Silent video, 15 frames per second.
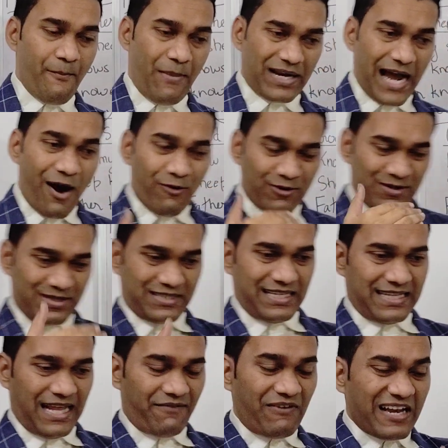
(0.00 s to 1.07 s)
but I want to
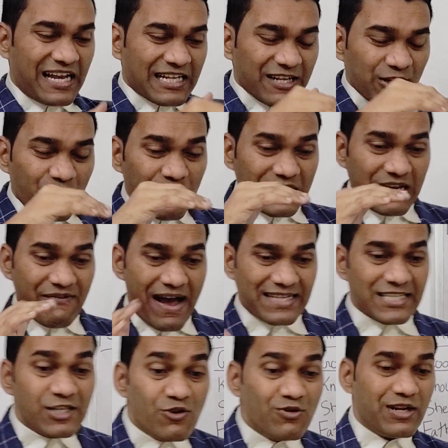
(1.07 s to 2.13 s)
say that we really do live
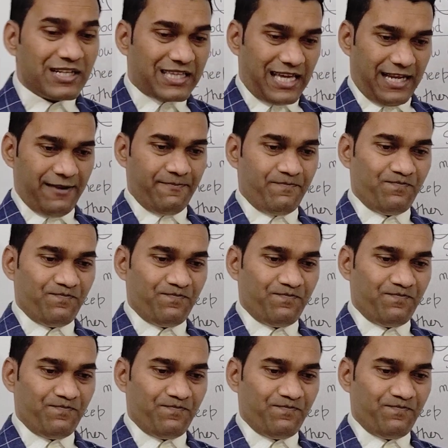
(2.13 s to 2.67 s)
as a unity.